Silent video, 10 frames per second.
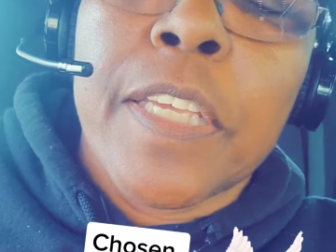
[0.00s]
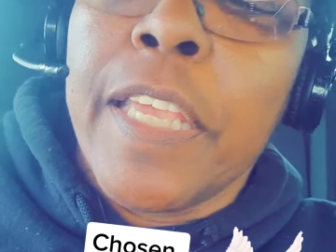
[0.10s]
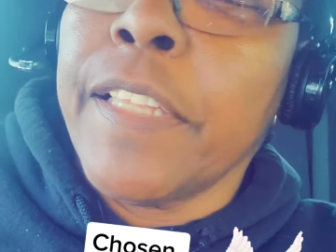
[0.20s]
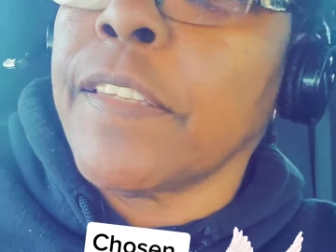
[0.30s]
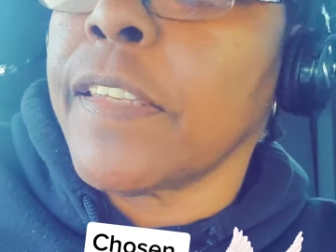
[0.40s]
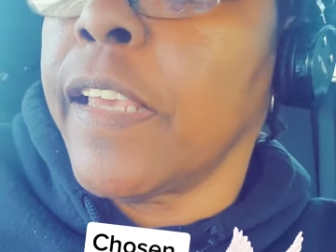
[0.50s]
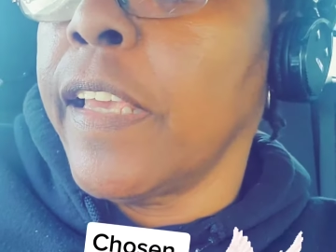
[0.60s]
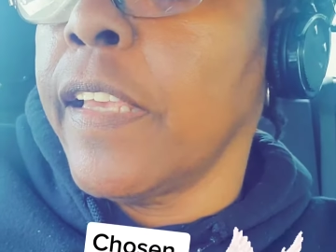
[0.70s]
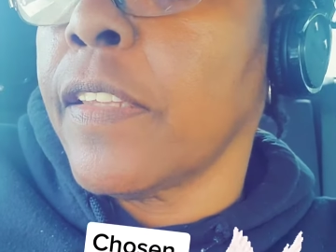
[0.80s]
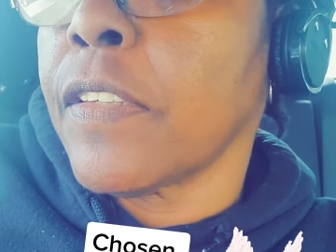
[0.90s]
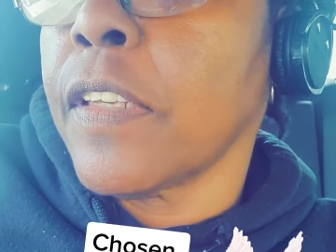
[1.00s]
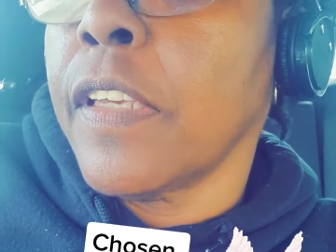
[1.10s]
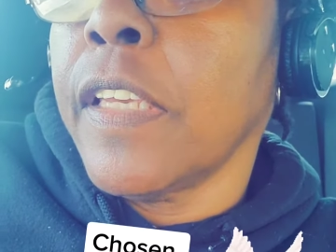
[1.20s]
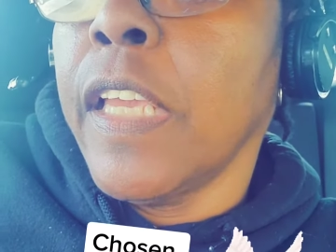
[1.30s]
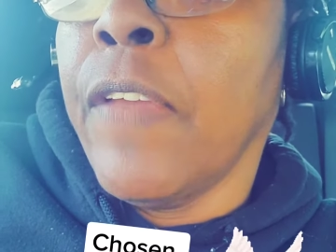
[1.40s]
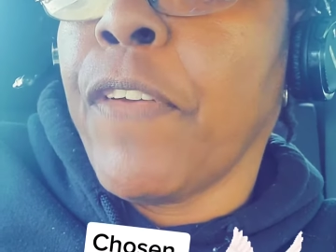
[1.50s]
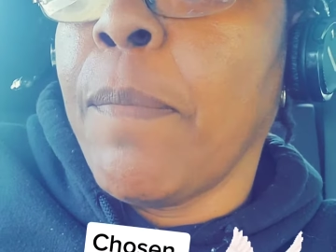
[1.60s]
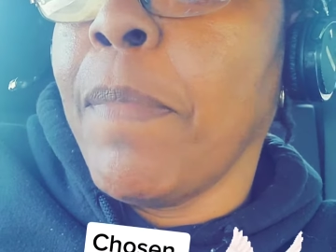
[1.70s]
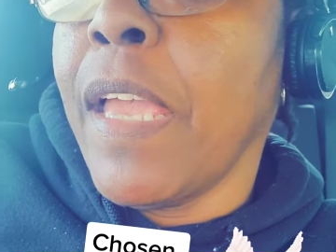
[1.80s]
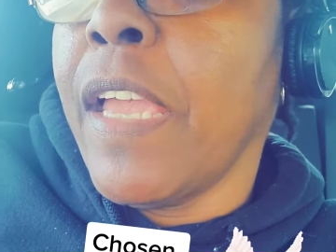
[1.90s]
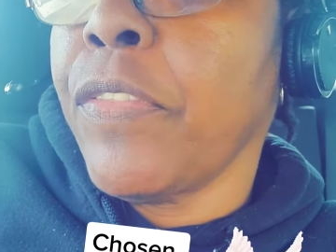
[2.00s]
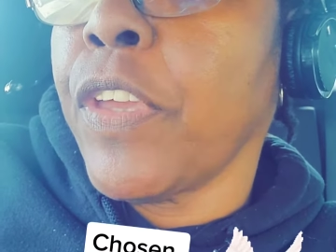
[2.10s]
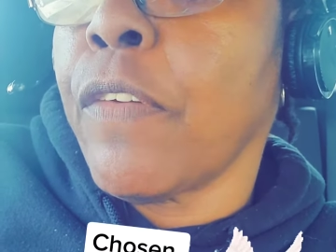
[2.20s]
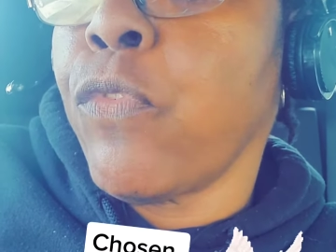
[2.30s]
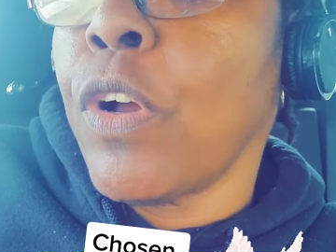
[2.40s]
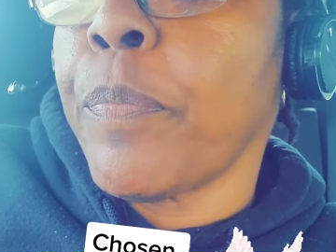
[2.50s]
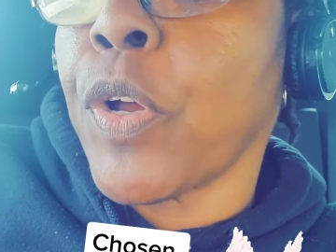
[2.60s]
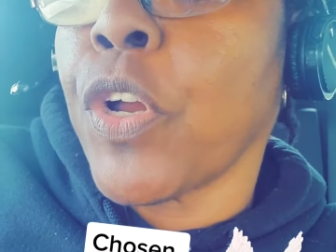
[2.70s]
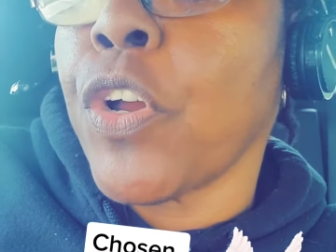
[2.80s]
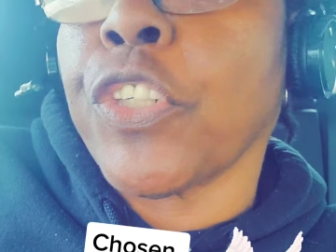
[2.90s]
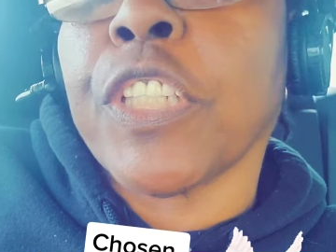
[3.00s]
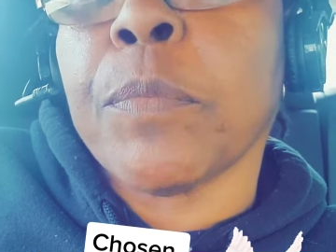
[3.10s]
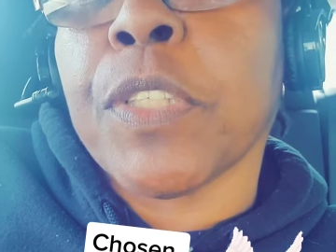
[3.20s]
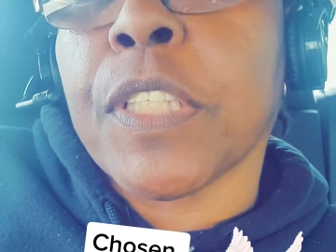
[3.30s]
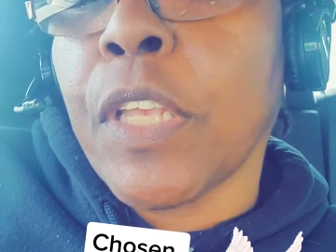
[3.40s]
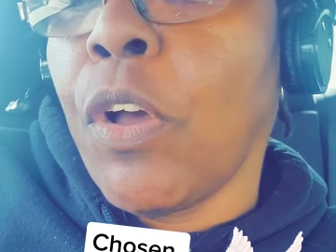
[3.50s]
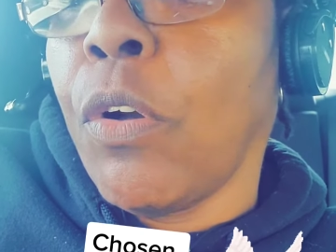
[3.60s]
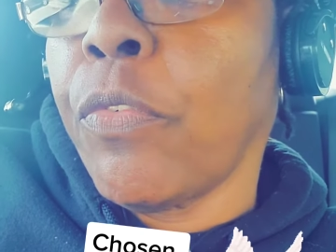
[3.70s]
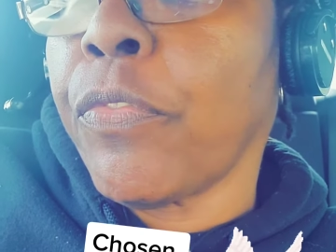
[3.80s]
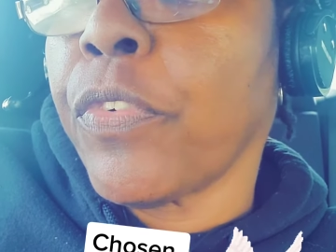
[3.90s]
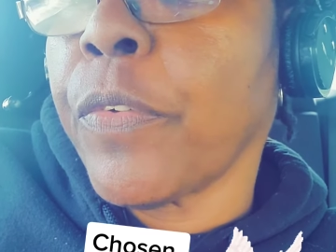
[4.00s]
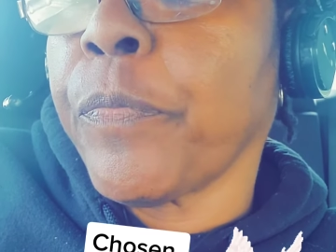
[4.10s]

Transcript: It says, If a man therefore purge himself